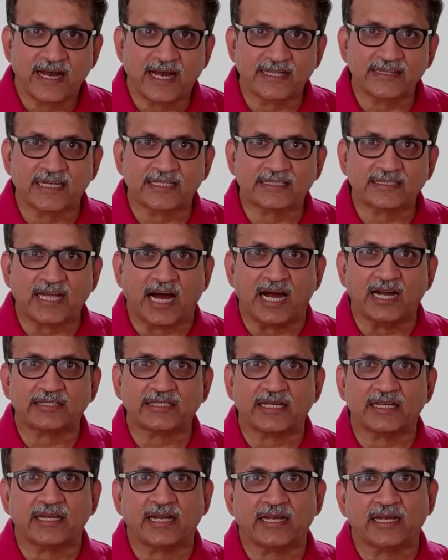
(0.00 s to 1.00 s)
And that
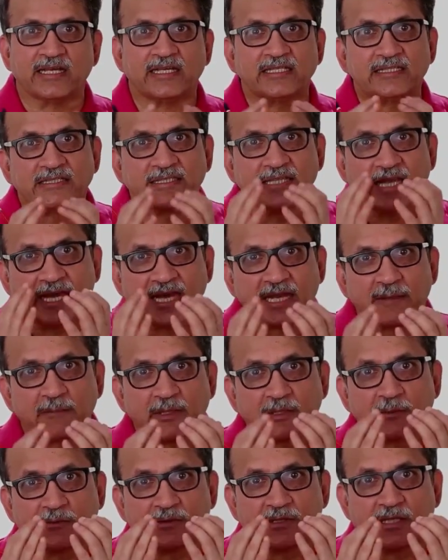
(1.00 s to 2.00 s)
tartar is there
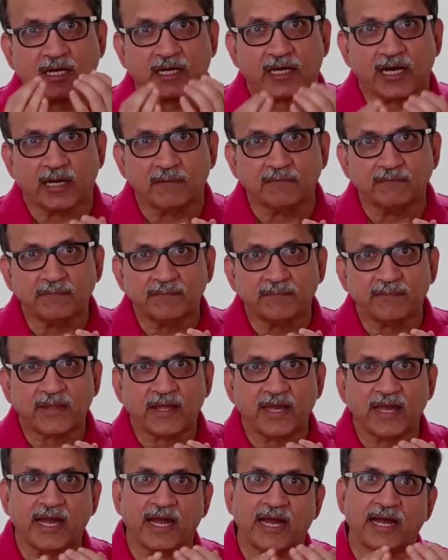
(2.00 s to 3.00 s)
between the
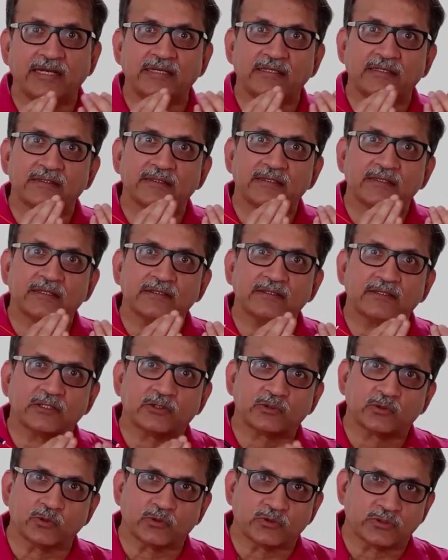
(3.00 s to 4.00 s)
gum and the
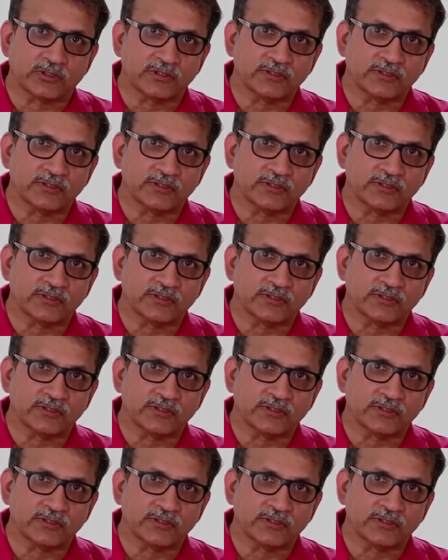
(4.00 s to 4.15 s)
tooth.